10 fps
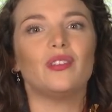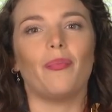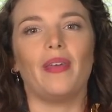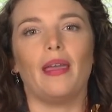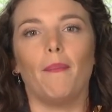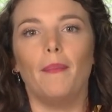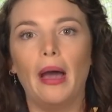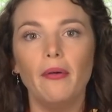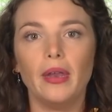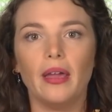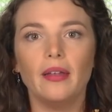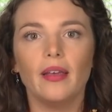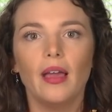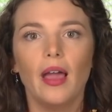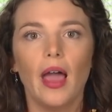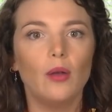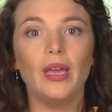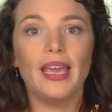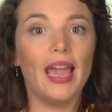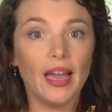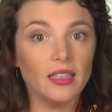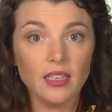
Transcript: do something about it. And we can't